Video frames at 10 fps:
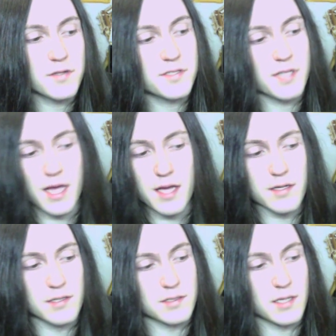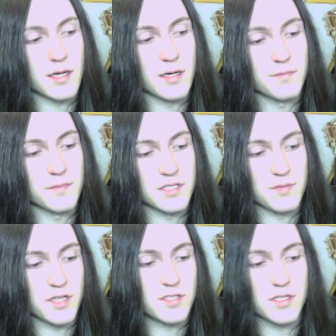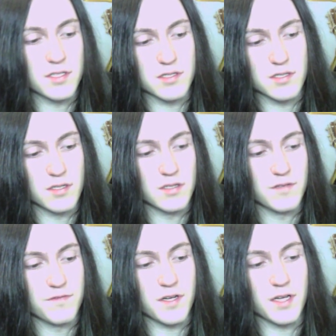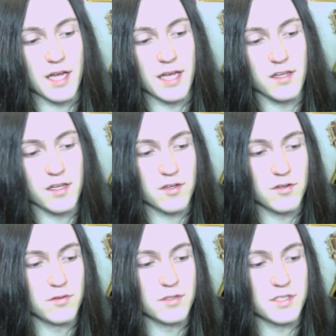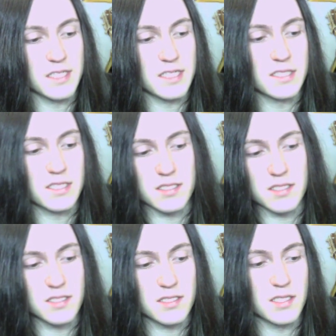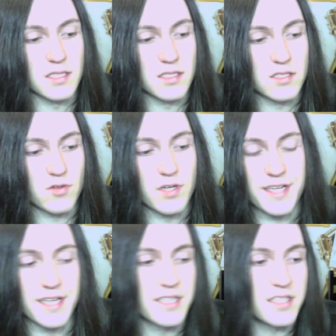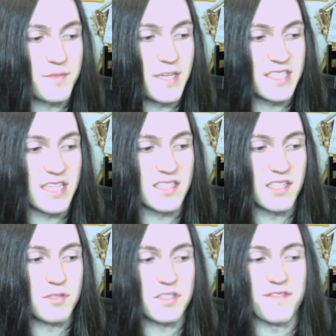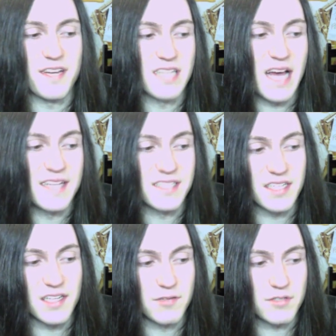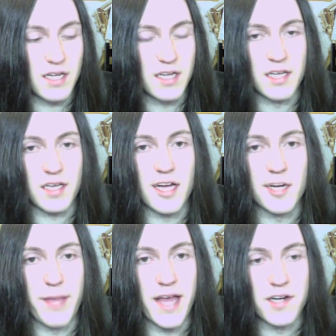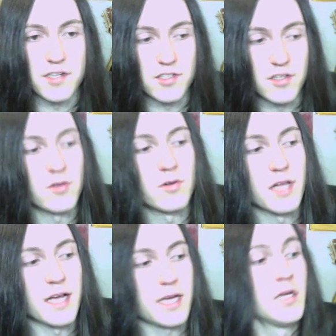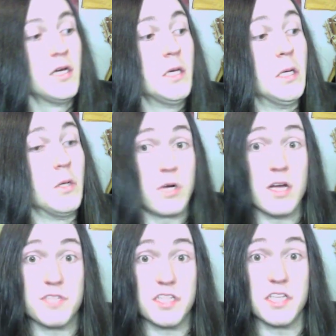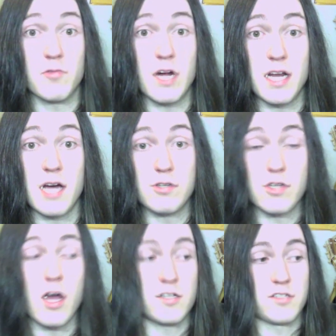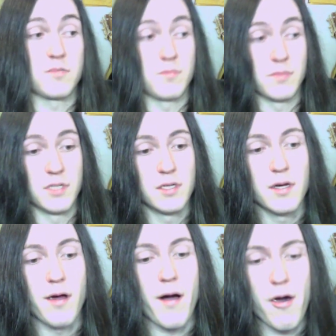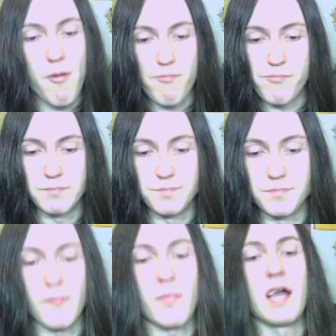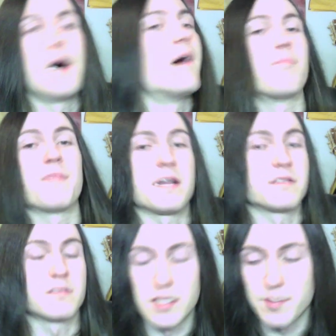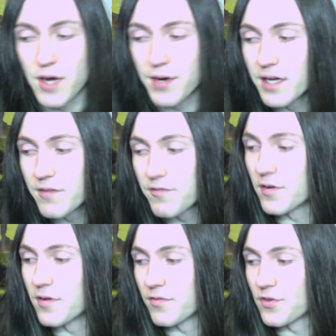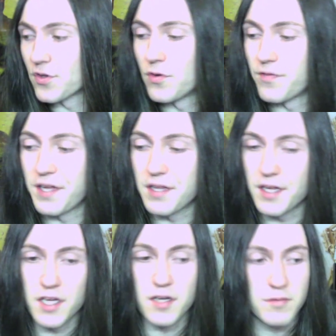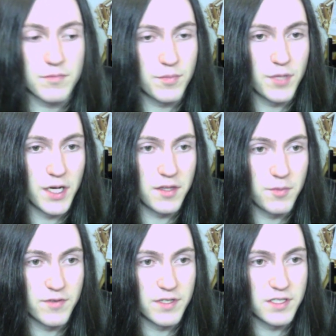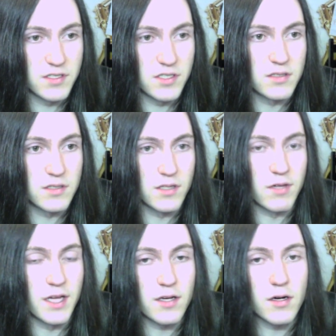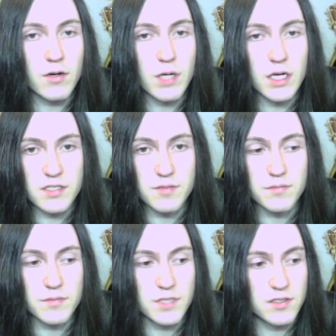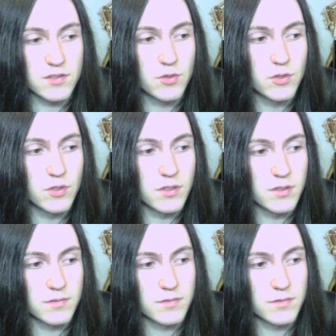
And as much as the fucking alien goo is inconsistent and the story kind of doesn't make sense, and it wasn't fantastic, and it kind of pandered to the whole like, what I'm seeing right now is awesome. And that's about it for the whole fan liking behind the movie. Is just they were like, oh, awesome, it's cool.